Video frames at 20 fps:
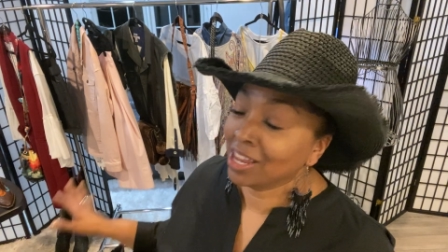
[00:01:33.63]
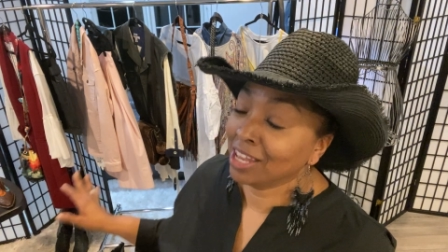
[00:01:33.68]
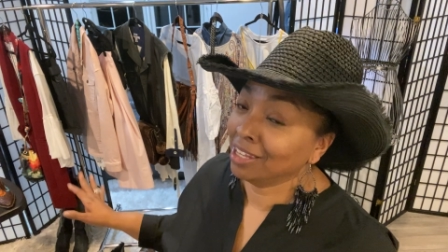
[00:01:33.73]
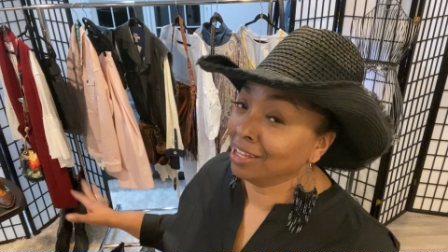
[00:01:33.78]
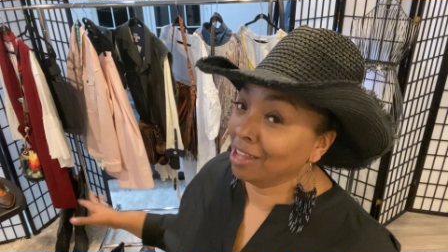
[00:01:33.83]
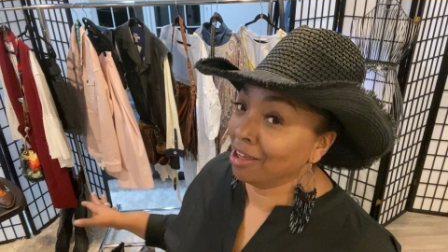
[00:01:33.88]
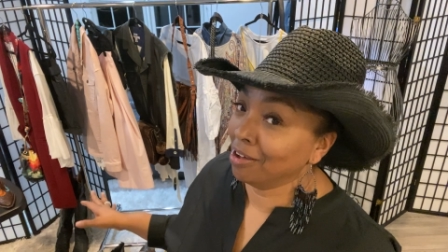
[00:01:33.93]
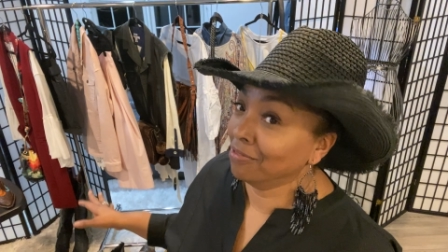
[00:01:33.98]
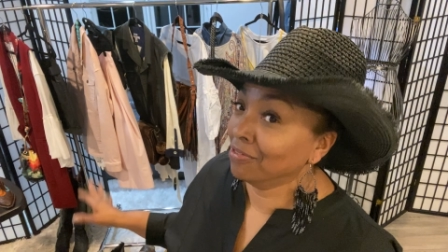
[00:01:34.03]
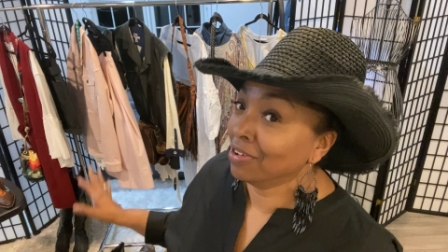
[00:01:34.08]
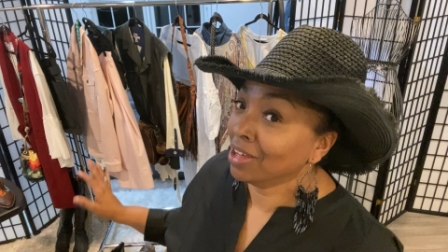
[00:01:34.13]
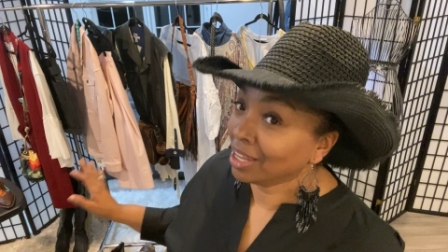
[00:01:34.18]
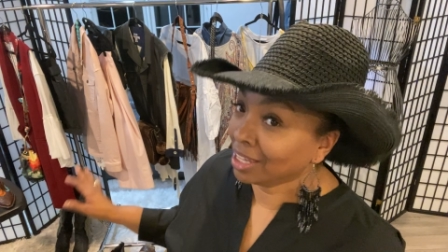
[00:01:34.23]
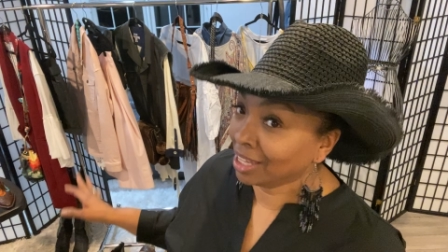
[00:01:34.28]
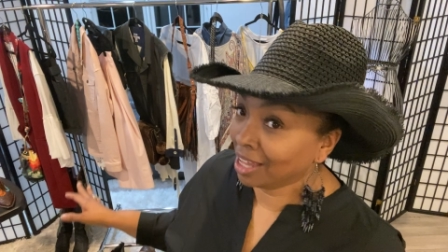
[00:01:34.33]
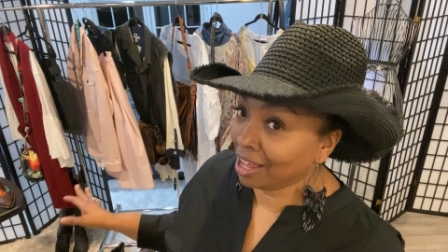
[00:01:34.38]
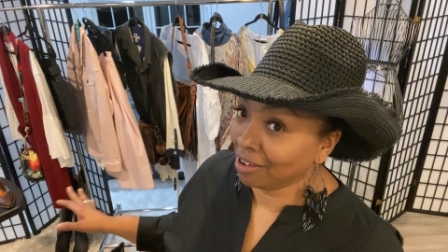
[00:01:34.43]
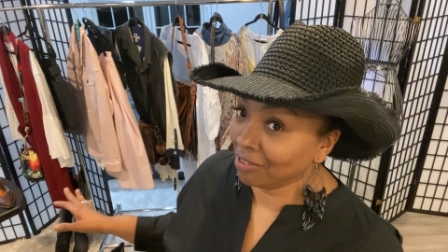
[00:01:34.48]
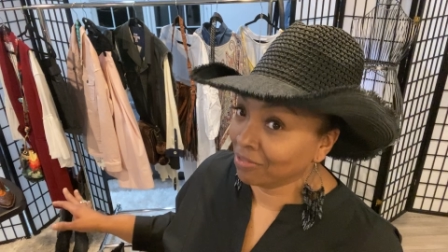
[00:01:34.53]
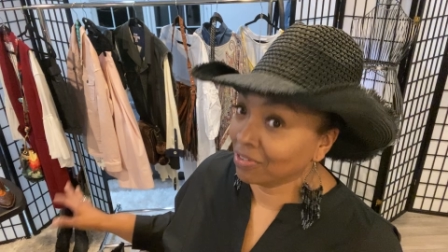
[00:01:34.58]
love,
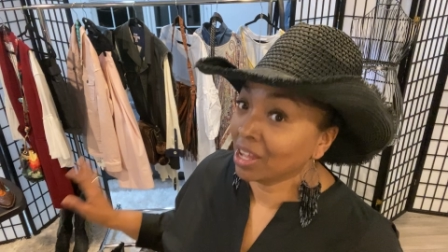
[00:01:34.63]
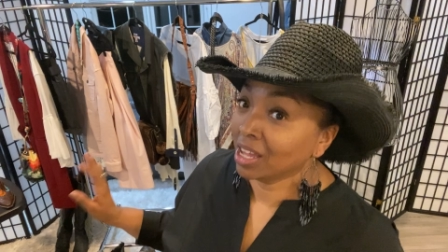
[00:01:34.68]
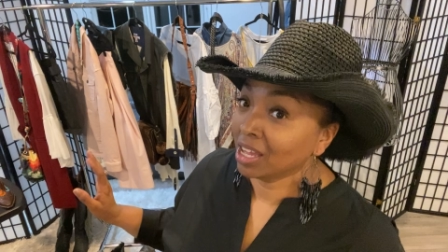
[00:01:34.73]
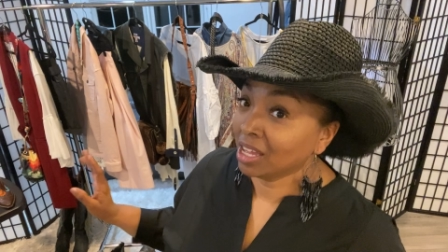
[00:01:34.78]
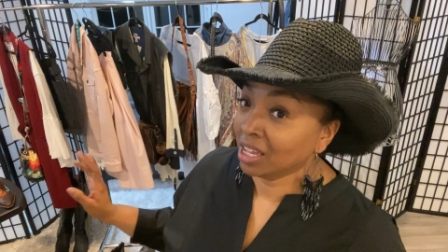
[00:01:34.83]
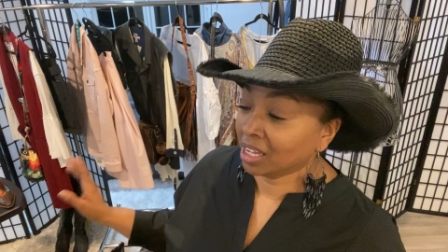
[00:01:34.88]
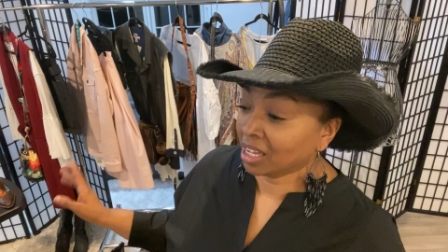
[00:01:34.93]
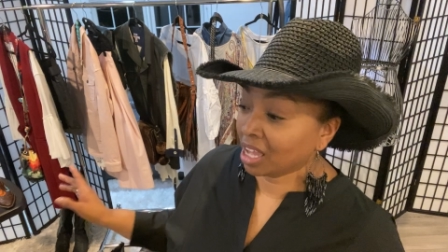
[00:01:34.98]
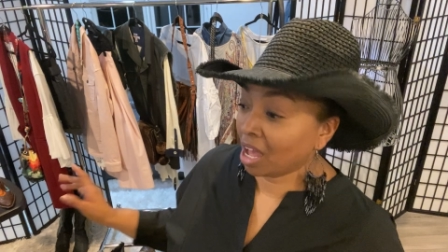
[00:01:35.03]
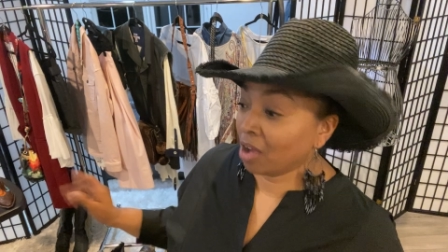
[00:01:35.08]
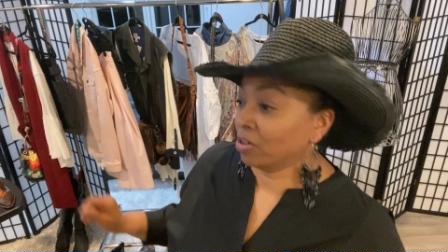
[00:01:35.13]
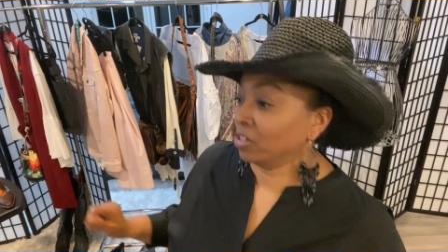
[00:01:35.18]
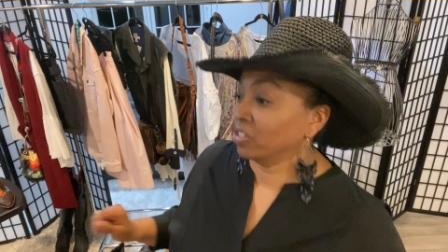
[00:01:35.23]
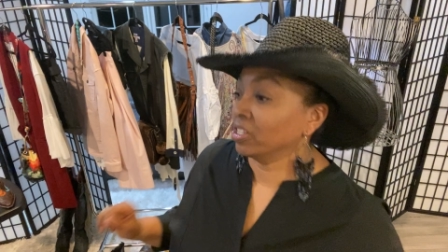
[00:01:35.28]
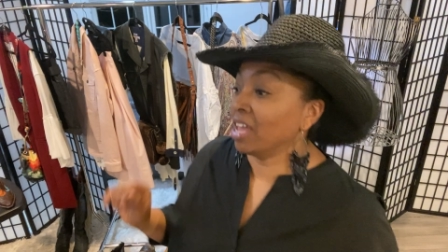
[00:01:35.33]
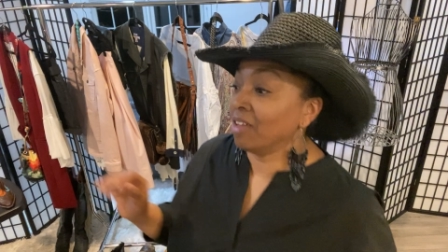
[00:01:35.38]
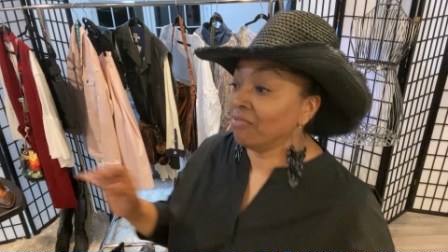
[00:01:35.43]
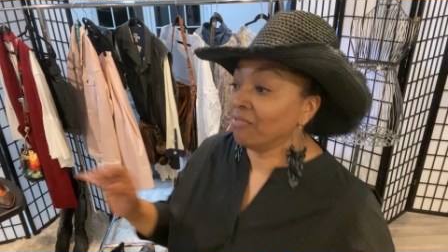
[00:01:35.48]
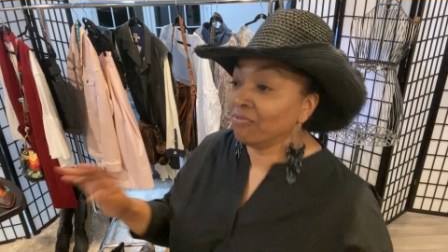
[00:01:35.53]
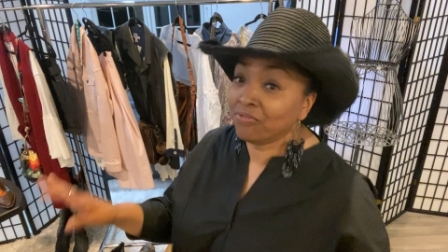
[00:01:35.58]
love cowgirl.
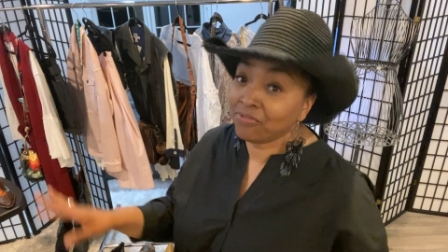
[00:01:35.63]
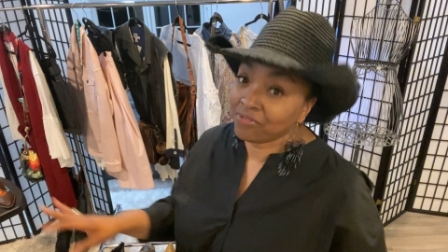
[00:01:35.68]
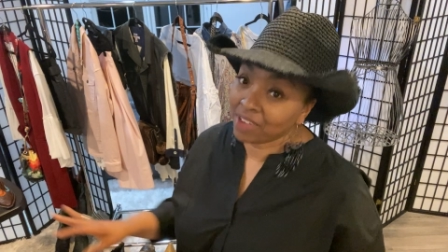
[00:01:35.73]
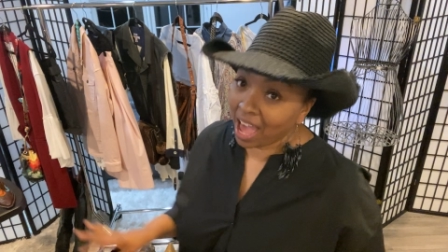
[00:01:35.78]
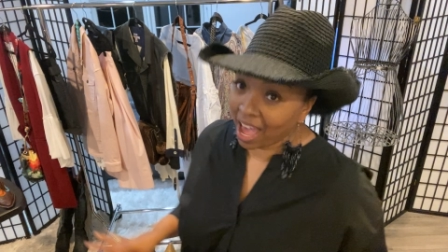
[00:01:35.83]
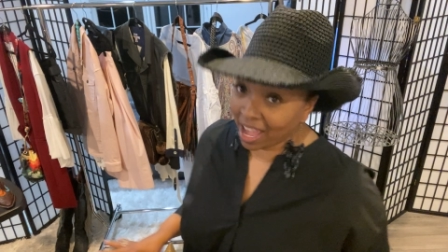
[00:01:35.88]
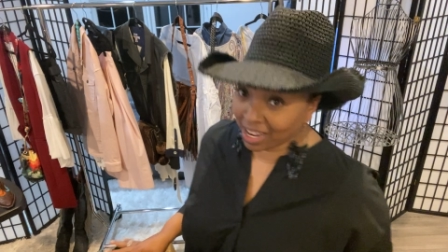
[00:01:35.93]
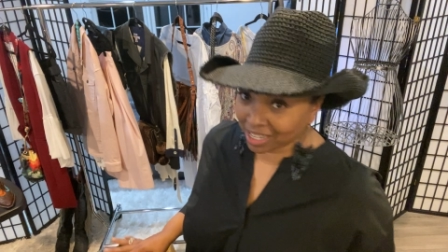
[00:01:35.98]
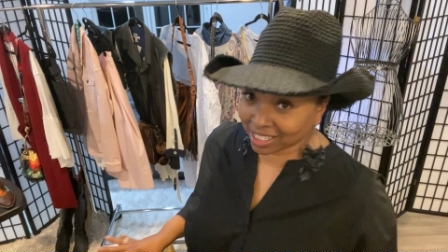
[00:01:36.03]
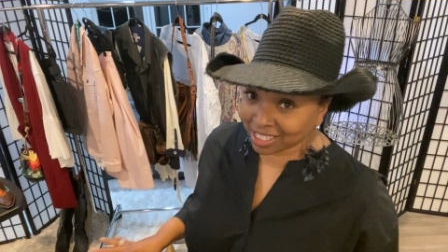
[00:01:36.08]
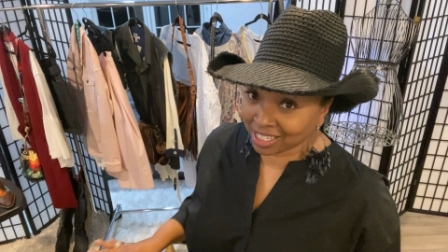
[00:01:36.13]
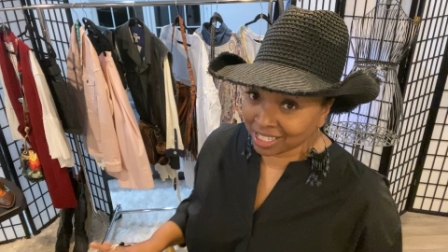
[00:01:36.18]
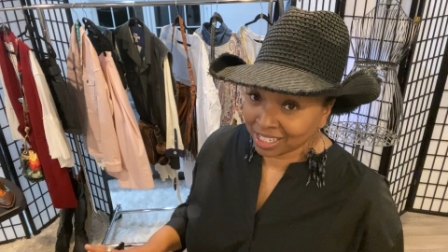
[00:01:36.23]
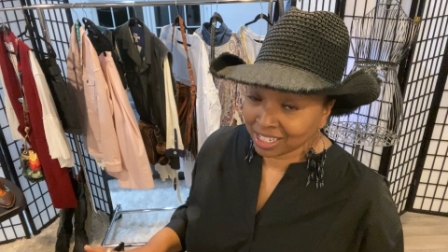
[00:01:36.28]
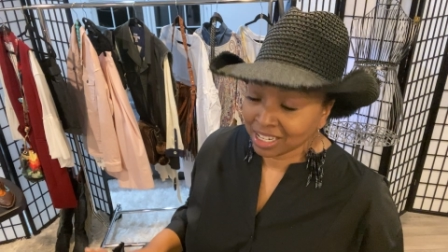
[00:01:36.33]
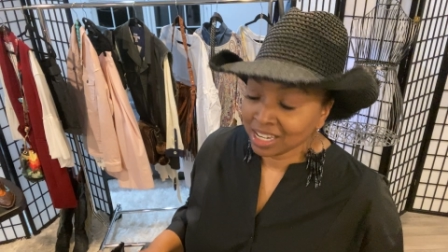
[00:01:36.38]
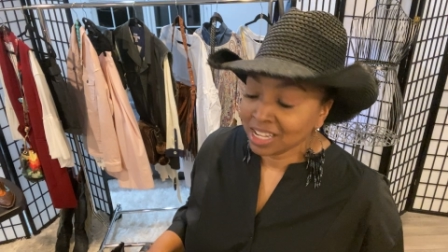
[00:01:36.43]
In fact,